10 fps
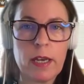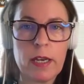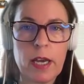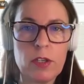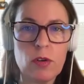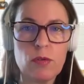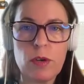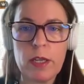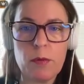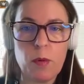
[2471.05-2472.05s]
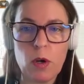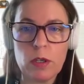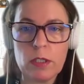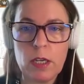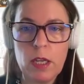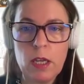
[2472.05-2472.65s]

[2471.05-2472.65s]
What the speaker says: and I don't really want